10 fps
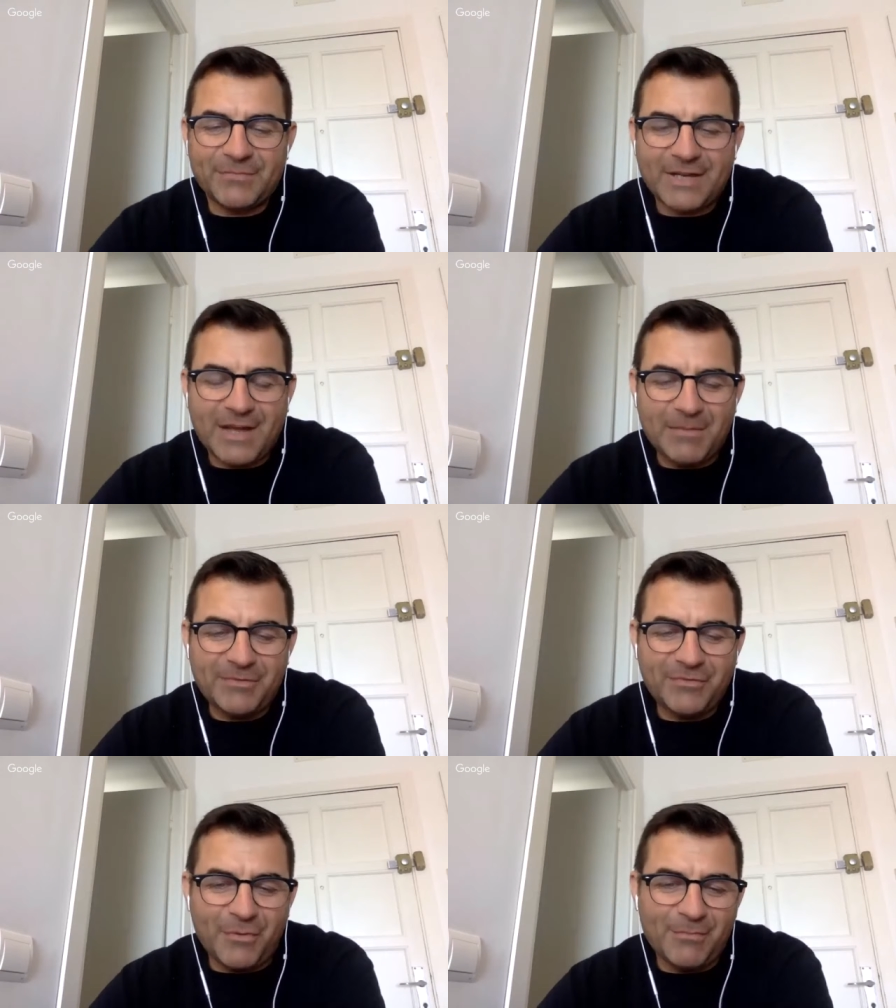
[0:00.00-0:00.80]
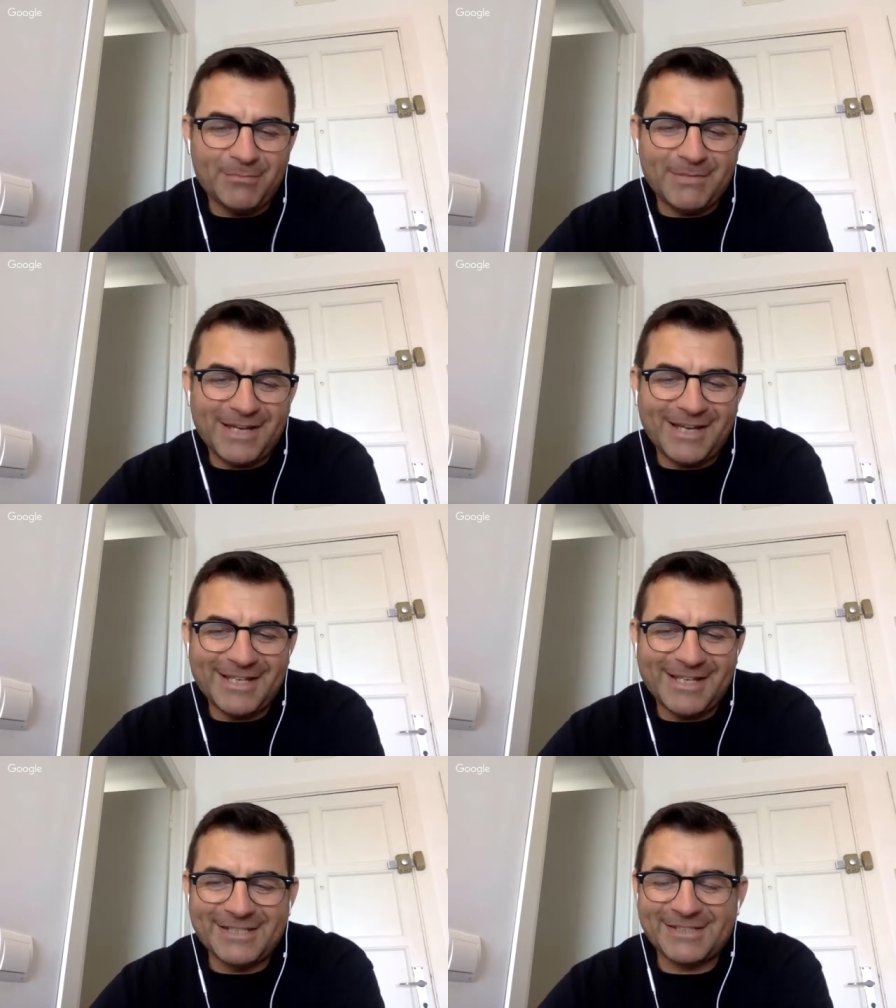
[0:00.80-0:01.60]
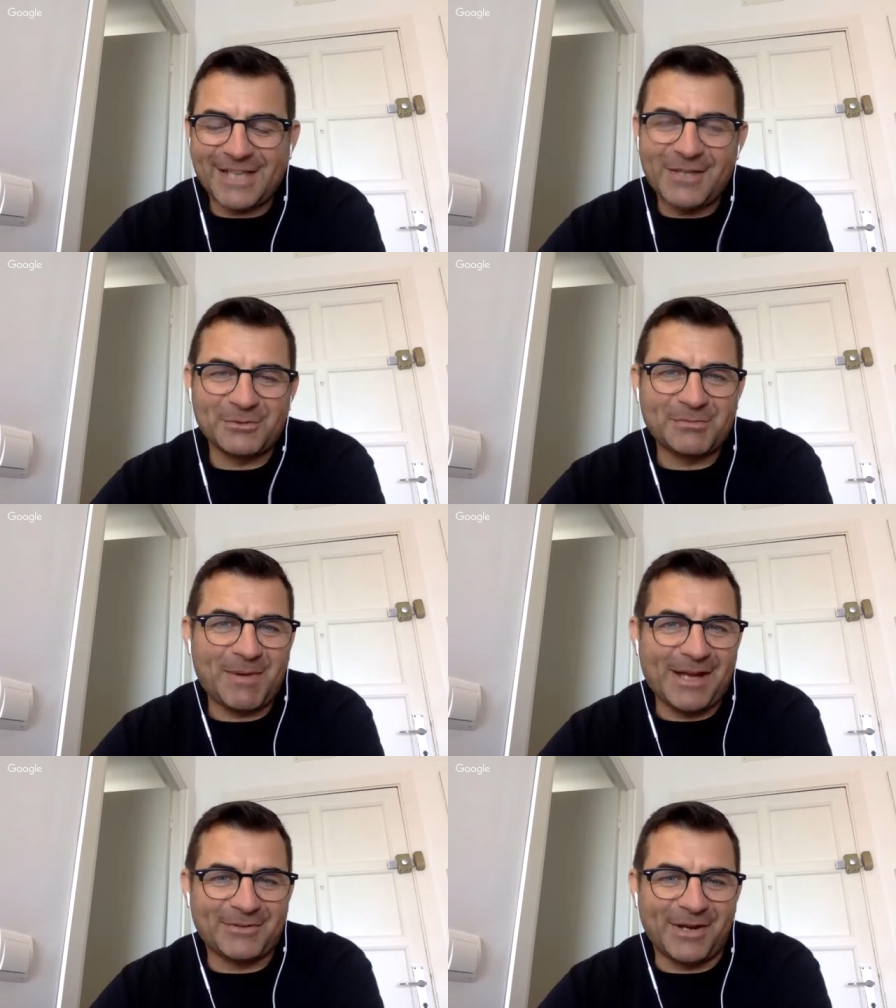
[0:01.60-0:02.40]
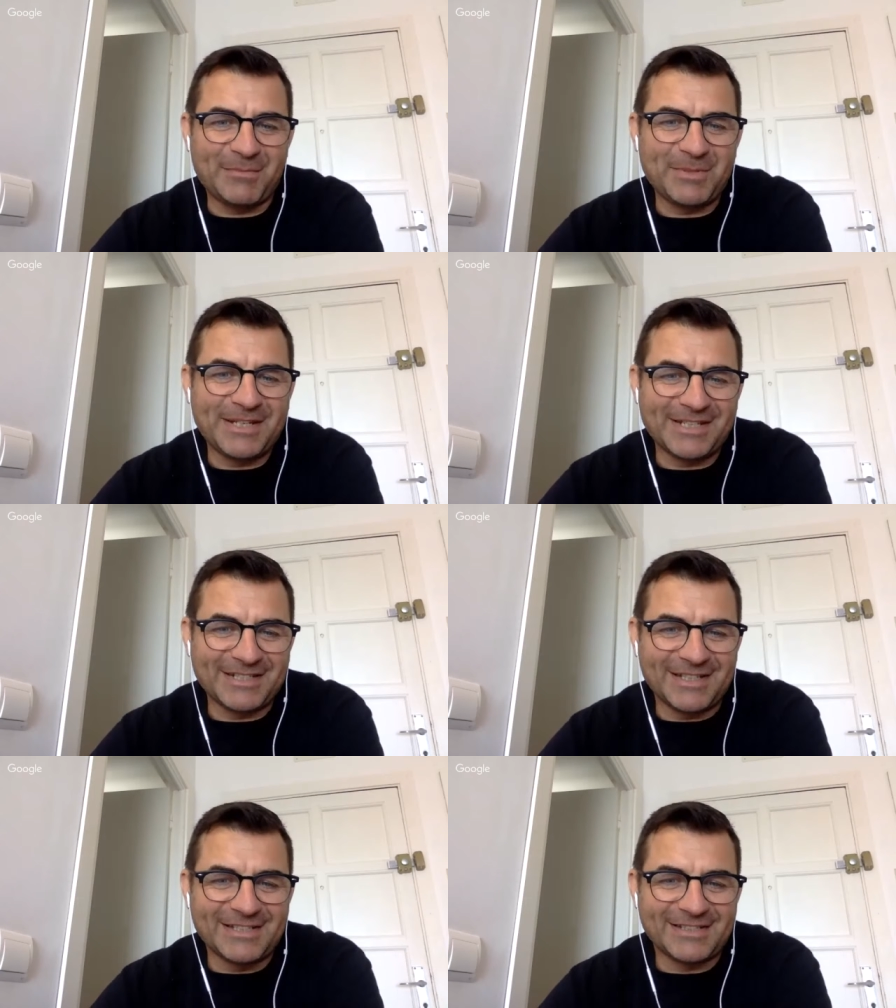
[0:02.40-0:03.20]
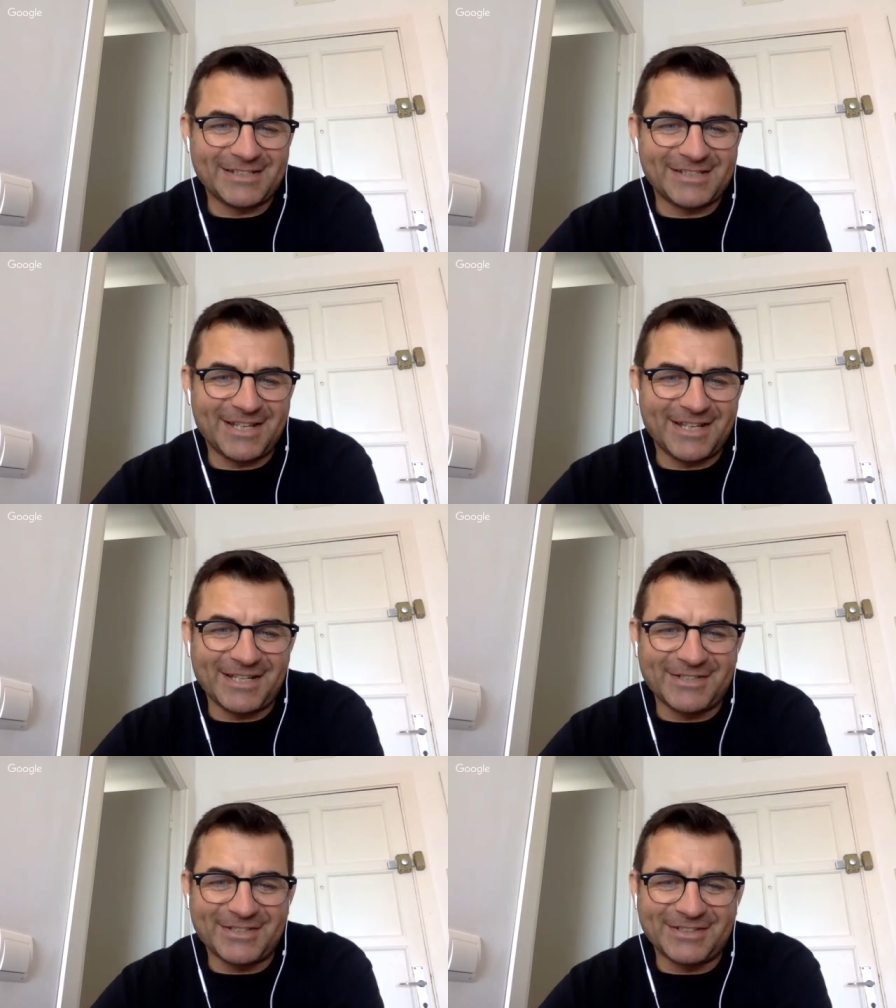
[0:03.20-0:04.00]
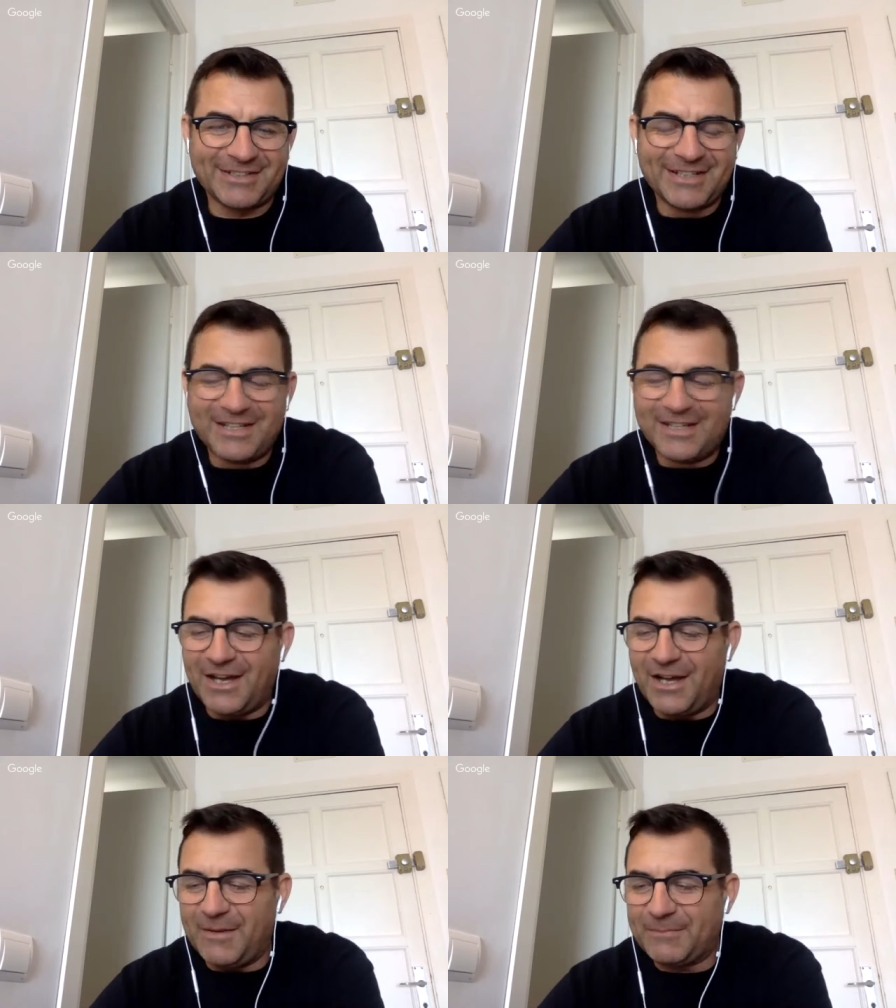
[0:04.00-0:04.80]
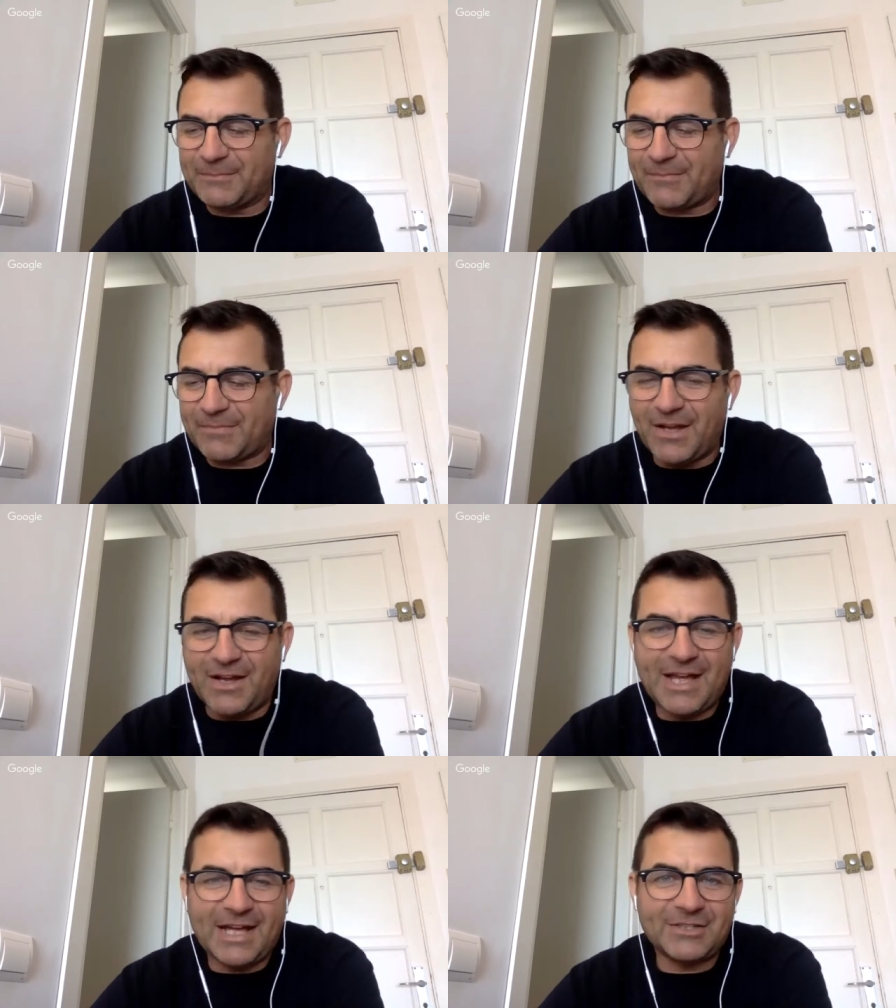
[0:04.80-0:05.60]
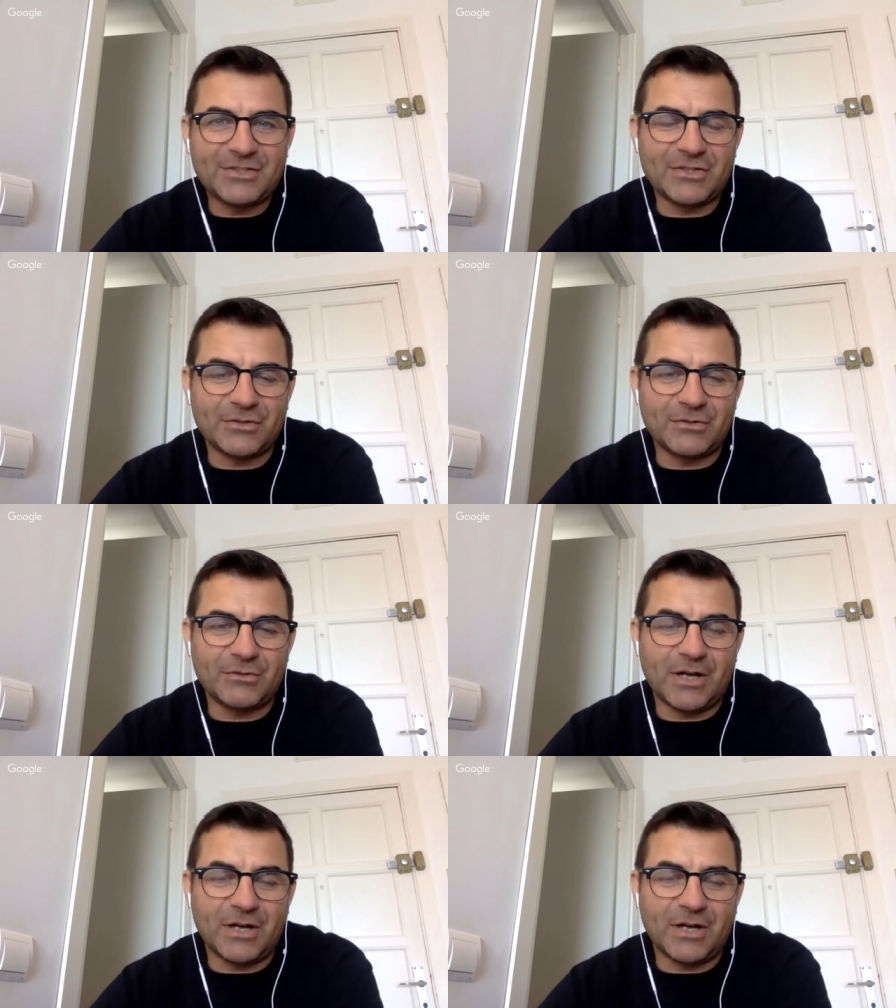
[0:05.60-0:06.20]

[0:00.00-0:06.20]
coming from a sales background, being in, as an estate agent, um, I had to.